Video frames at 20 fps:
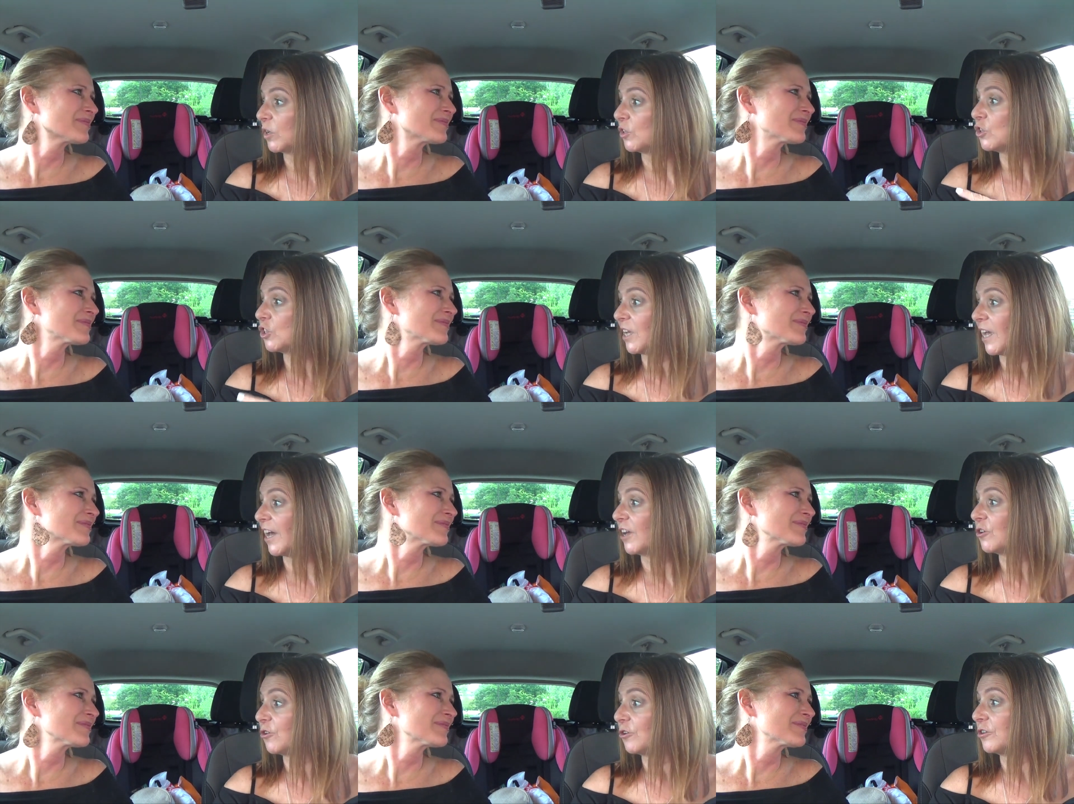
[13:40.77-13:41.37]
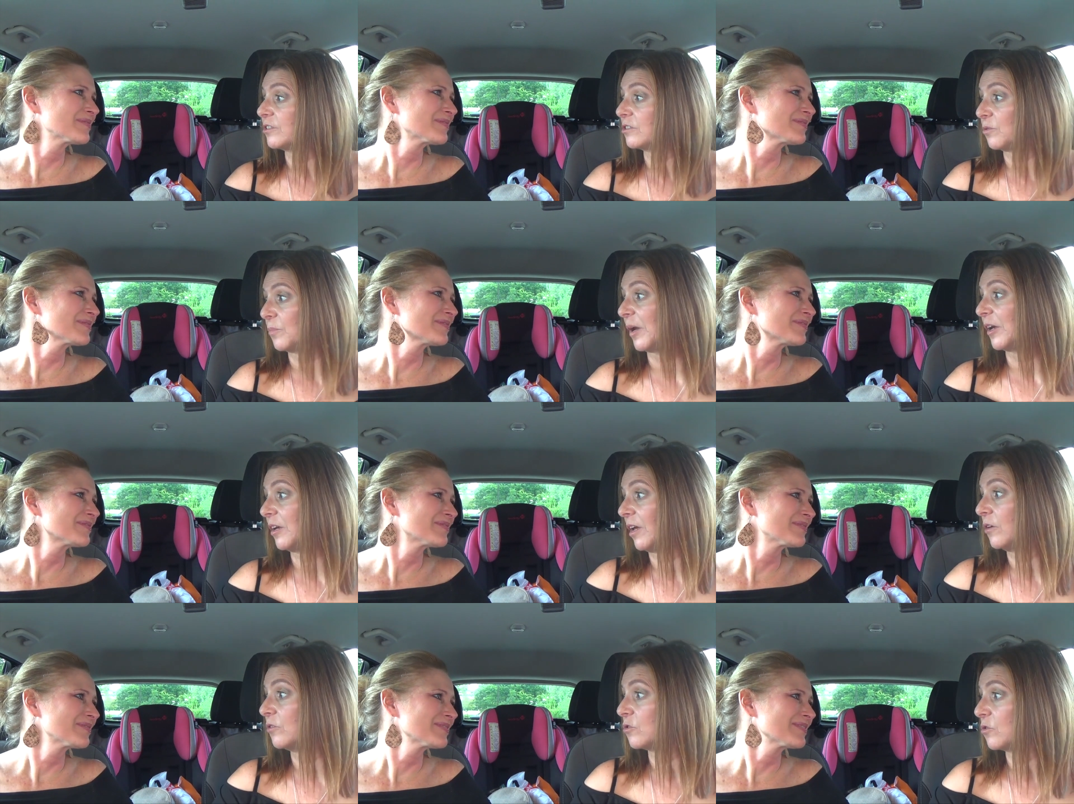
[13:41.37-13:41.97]
Speaker 1: when she had her
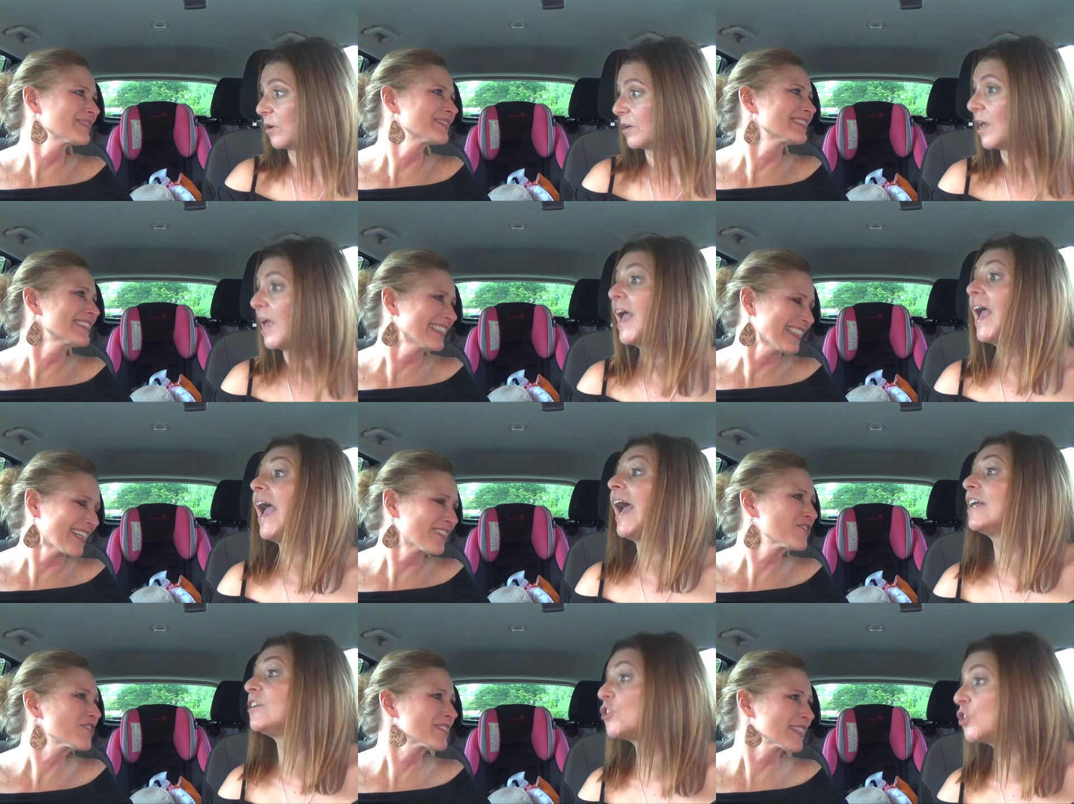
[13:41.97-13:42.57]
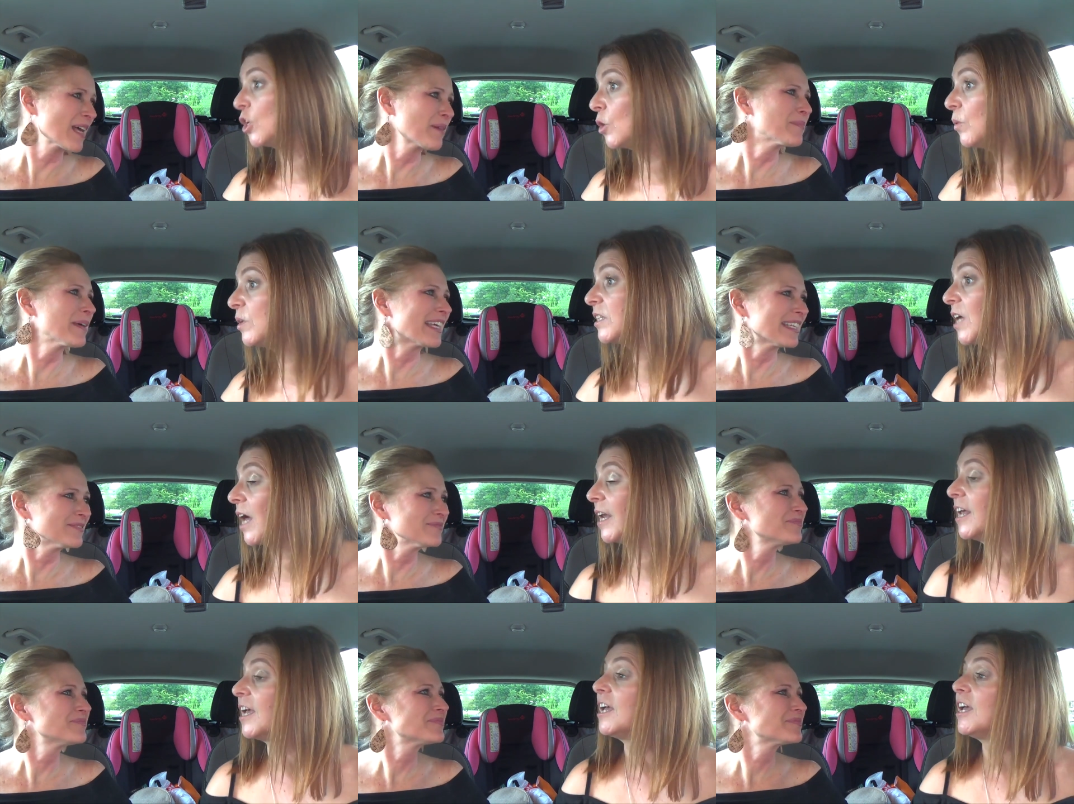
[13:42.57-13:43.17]
hysterectomy, yeah, and she was me.
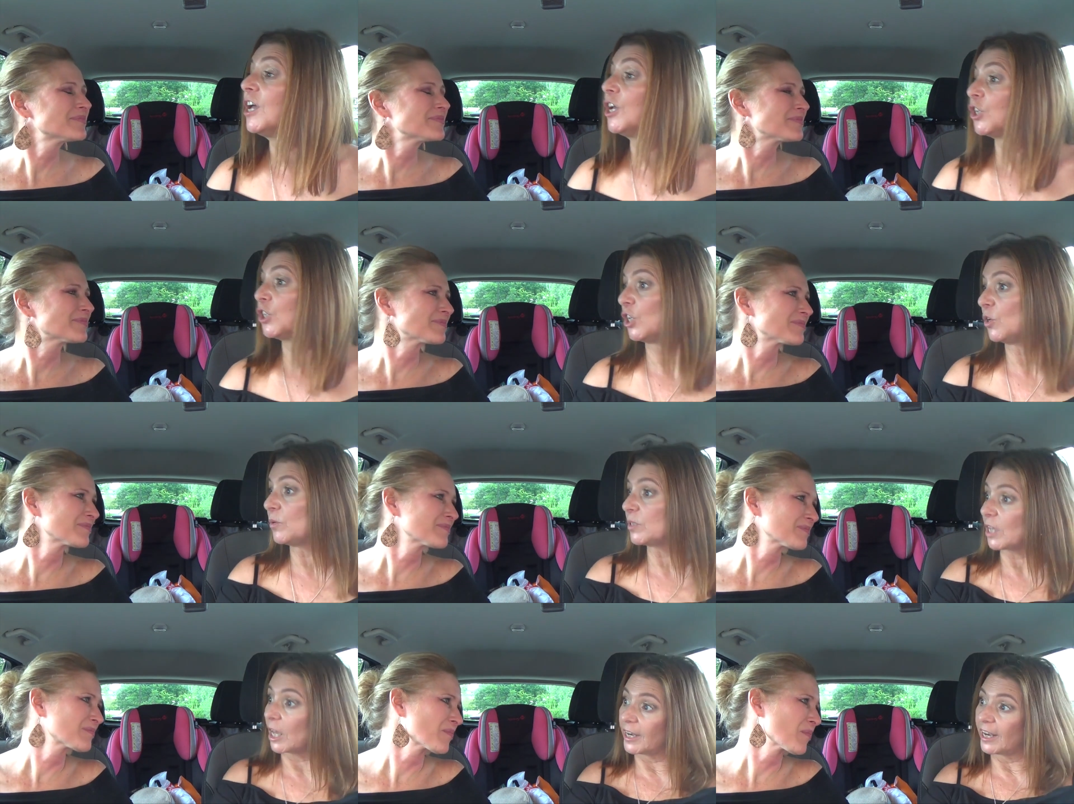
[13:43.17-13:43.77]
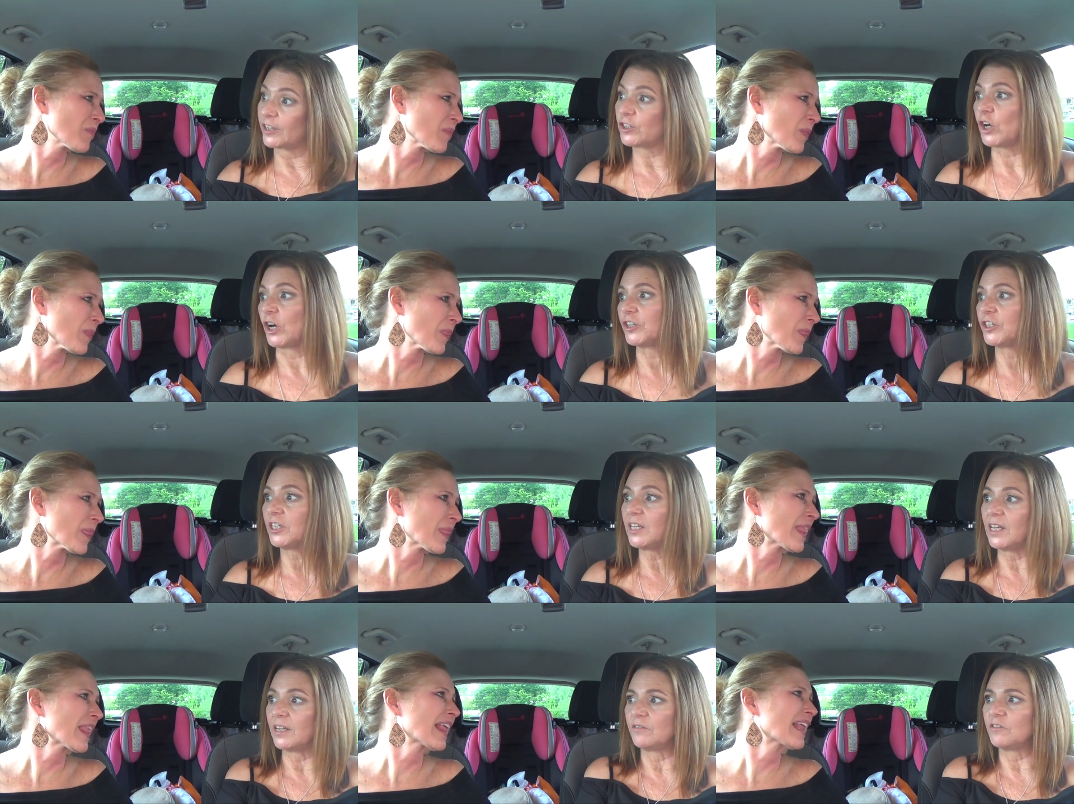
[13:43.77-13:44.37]
on she was on
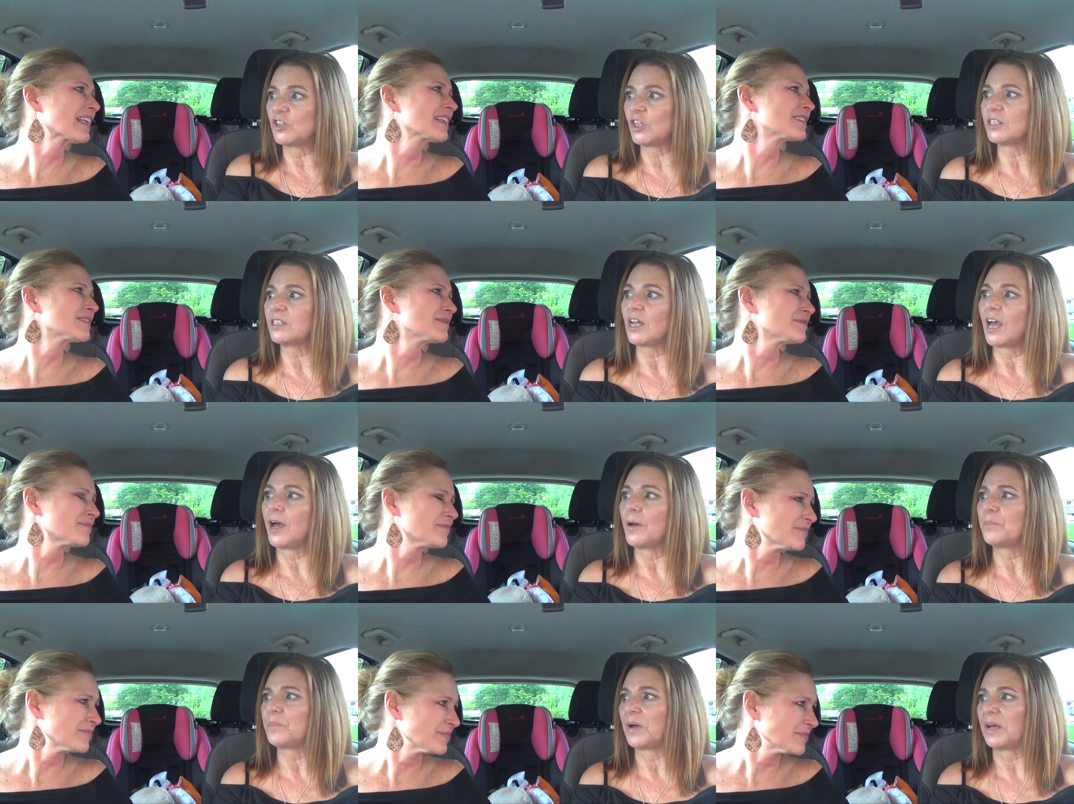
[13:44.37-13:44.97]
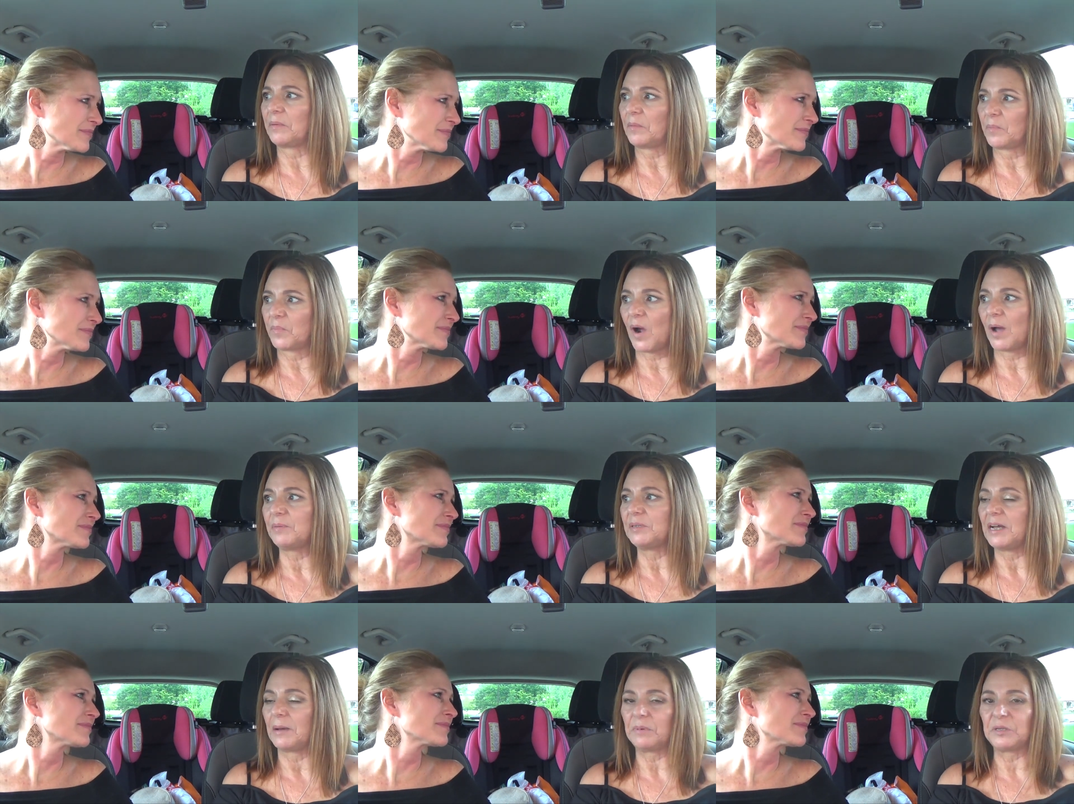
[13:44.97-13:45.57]
HRT and just up
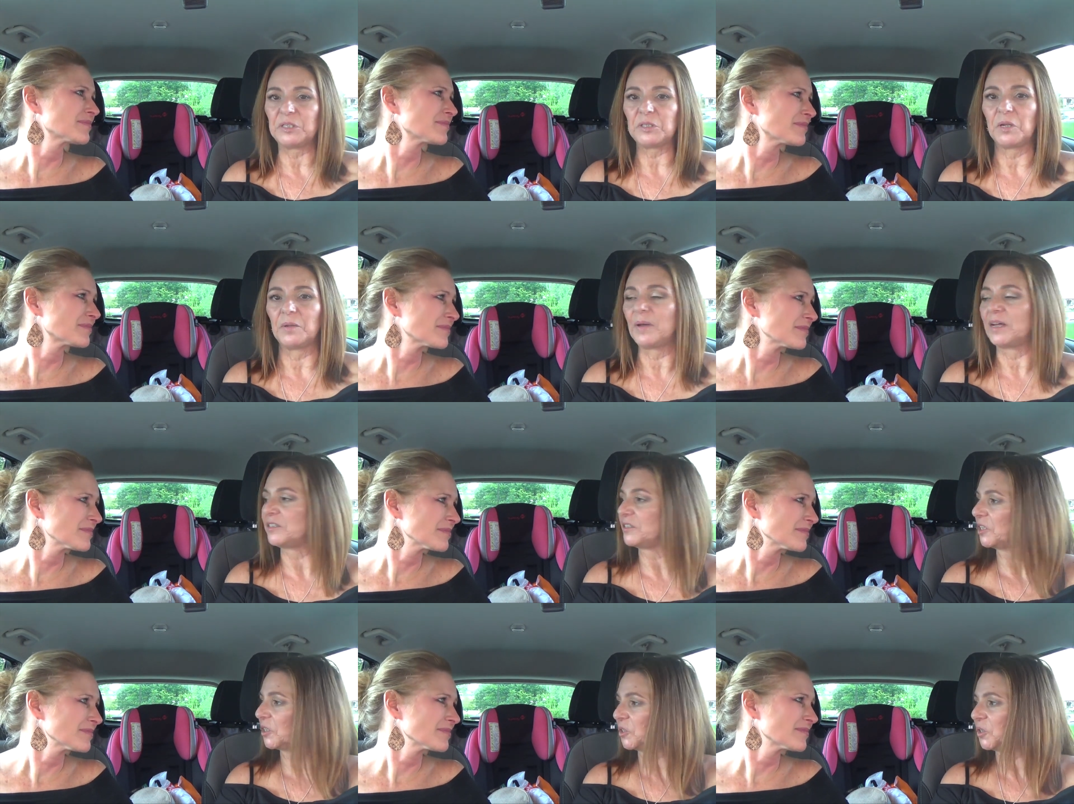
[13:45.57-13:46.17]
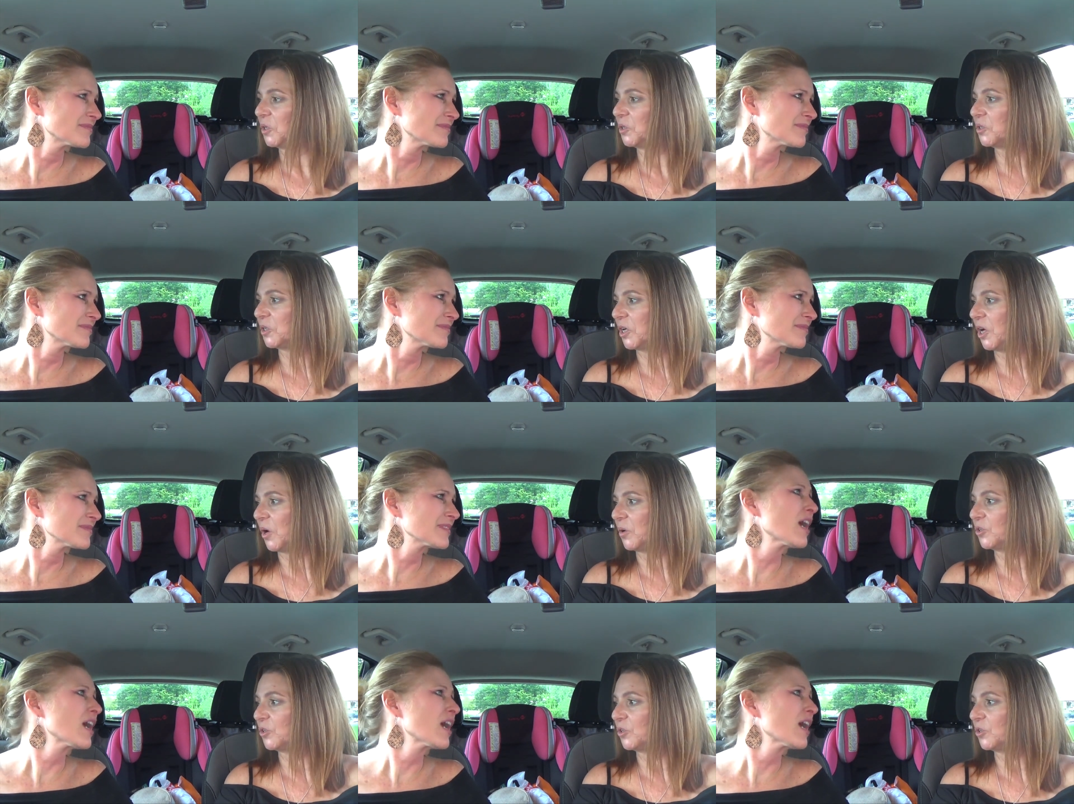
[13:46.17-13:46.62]
probably up until about six years ago ago.